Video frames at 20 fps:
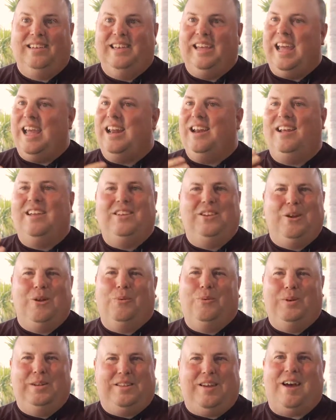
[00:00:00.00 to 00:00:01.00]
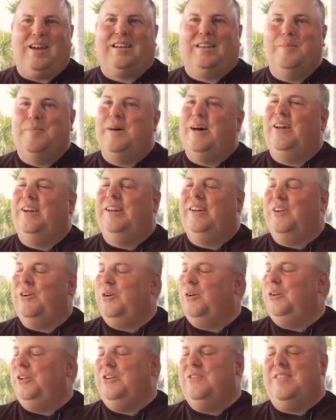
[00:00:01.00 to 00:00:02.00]
Right. And we talked about it
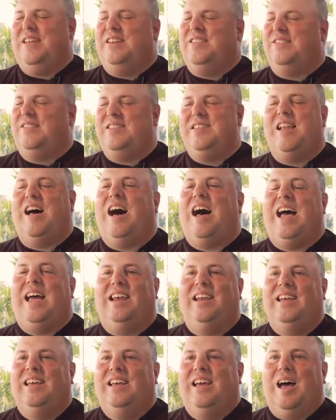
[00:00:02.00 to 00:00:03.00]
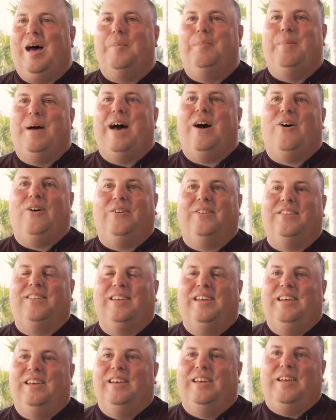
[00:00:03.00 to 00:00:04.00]
earlier, that it's not about